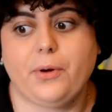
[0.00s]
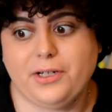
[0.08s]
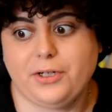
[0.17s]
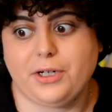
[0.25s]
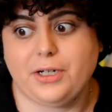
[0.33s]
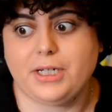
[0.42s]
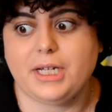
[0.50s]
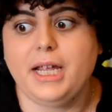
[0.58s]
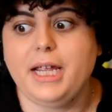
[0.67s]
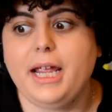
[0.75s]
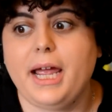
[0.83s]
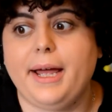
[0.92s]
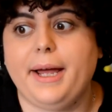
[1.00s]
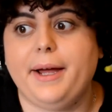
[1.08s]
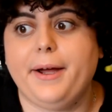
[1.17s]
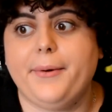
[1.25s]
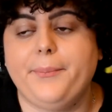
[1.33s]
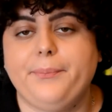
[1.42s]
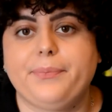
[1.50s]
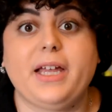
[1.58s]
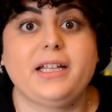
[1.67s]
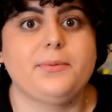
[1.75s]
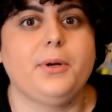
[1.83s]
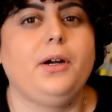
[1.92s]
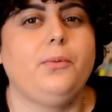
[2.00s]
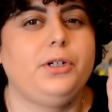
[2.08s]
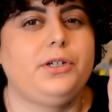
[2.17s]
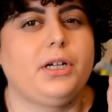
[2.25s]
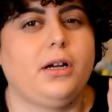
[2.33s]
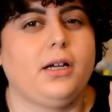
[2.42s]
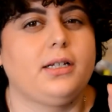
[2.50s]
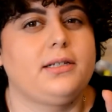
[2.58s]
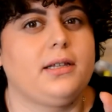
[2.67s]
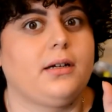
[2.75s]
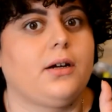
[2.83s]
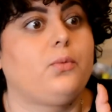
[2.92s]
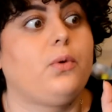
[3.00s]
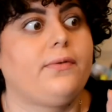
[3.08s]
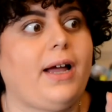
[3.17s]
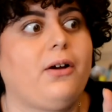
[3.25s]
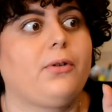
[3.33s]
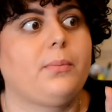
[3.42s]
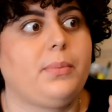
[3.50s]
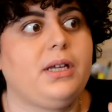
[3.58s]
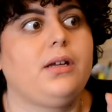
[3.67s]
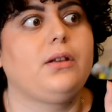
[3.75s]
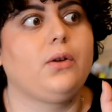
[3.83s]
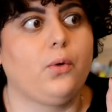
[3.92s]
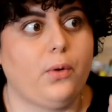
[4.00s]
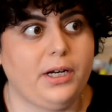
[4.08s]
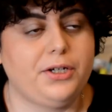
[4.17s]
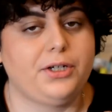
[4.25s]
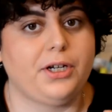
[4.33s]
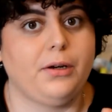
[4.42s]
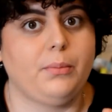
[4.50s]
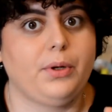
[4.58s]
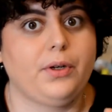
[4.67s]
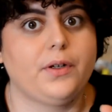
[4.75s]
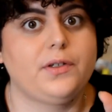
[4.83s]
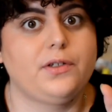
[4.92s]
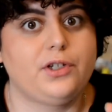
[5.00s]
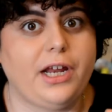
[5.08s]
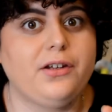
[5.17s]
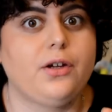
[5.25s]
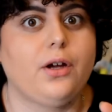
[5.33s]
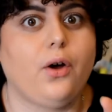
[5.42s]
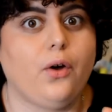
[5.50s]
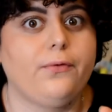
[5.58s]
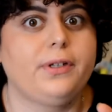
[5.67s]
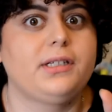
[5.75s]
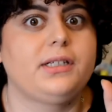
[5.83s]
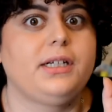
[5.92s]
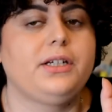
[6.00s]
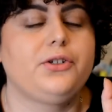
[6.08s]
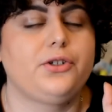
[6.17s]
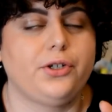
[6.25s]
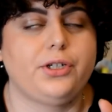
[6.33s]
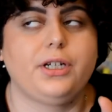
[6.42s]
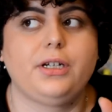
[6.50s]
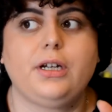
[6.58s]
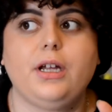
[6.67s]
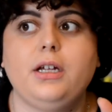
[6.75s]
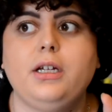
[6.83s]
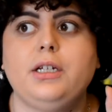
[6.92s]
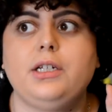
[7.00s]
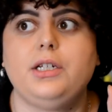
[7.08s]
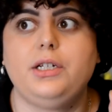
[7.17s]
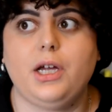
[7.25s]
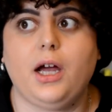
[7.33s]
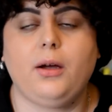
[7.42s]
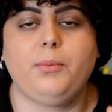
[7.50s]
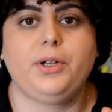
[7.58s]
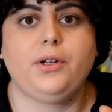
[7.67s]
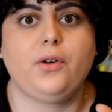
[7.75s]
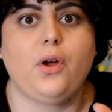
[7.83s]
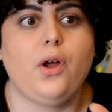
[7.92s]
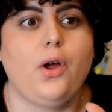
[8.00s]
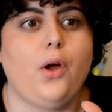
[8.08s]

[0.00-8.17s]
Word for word: questioned. Um, that's why I wanted to ask though without it being questioned because gender obviously shouldn't determine